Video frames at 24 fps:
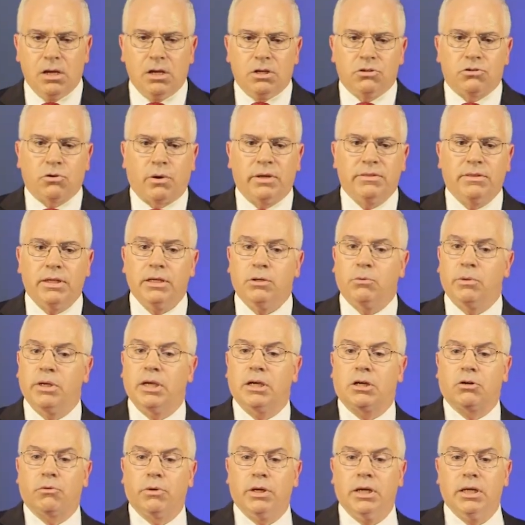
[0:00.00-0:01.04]
So I think we
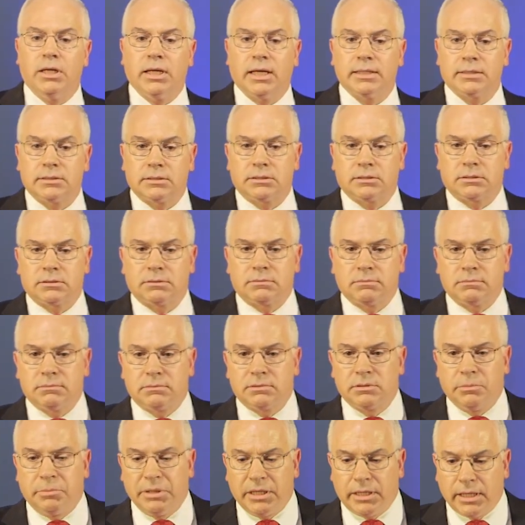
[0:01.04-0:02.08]
agreed at
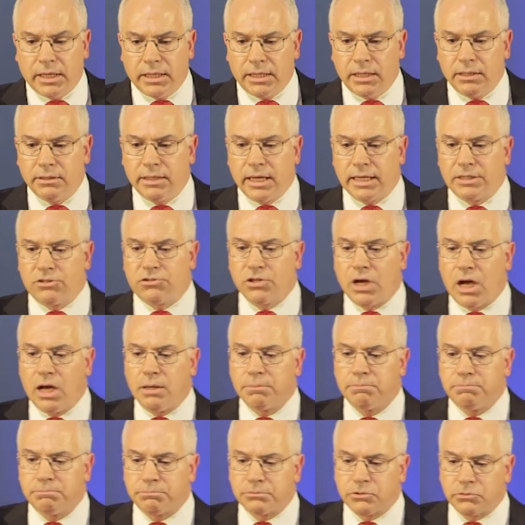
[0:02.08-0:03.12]
the beginning that
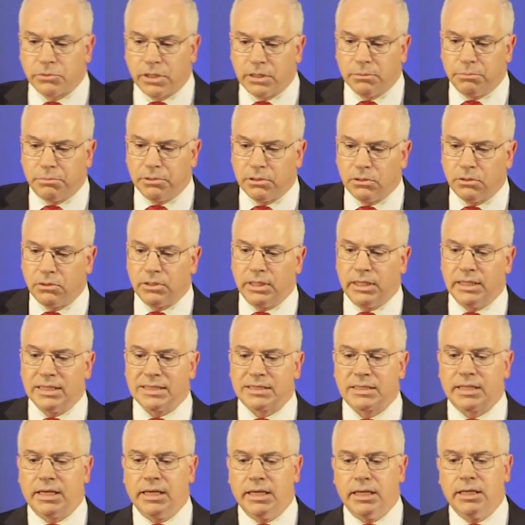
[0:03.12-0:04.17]
job credibility
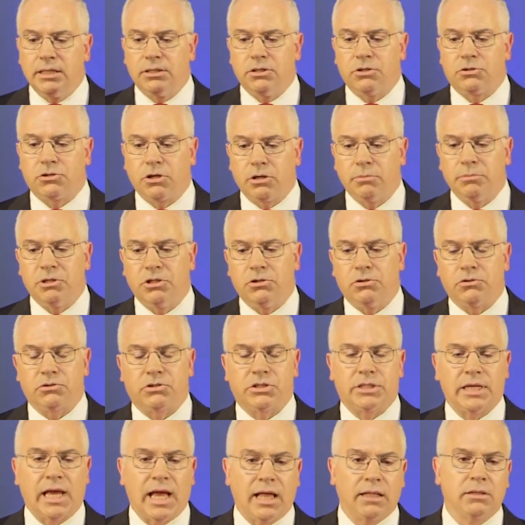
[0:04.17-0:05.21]
is key in determining your
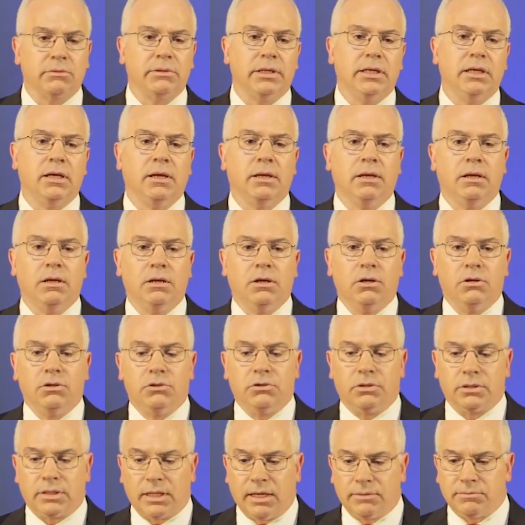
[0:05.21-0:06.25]
salary,
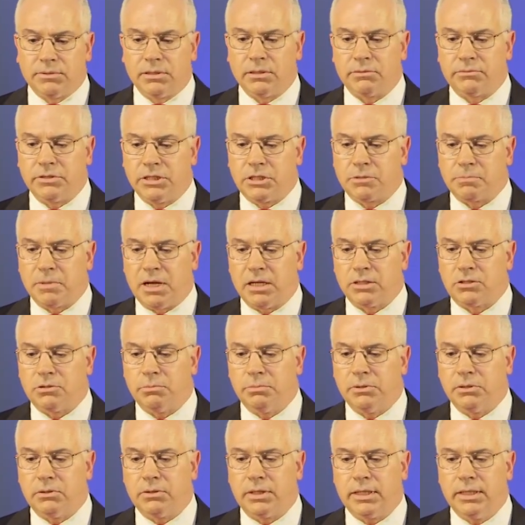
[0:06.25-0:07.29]
your level of
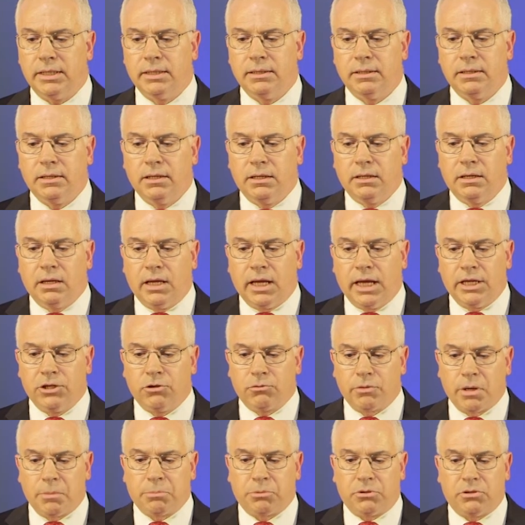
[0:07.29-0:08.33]
responsibility, and
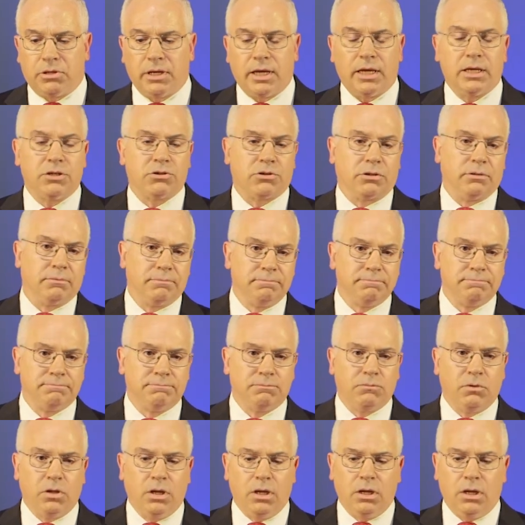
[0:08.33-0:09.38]
your reputation.
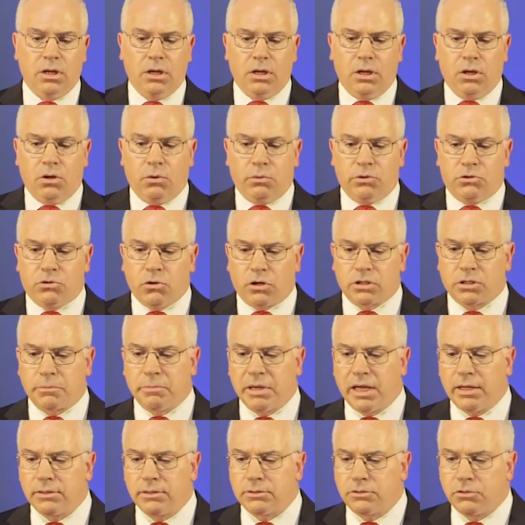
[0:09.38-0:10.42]
We talked
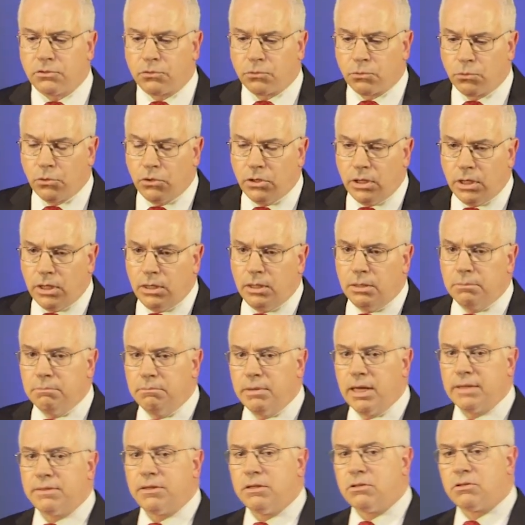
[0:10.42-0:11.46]
about 3
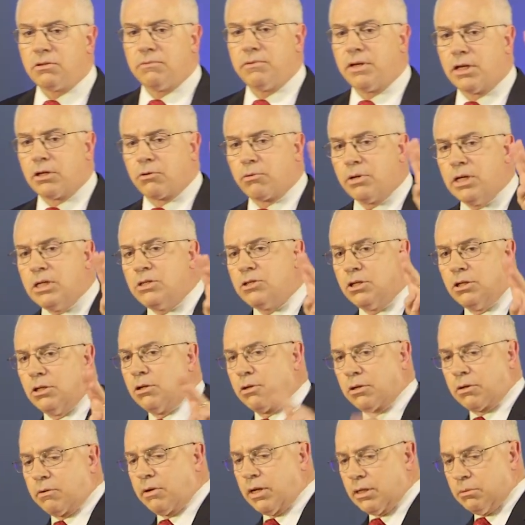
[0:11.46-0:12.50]
methods of increasing
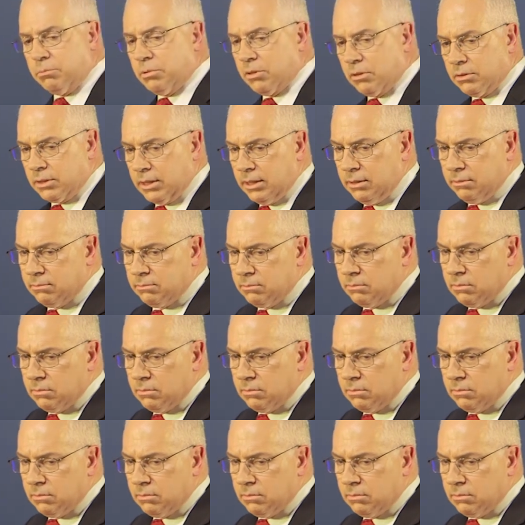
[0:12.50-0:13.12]
your credibility.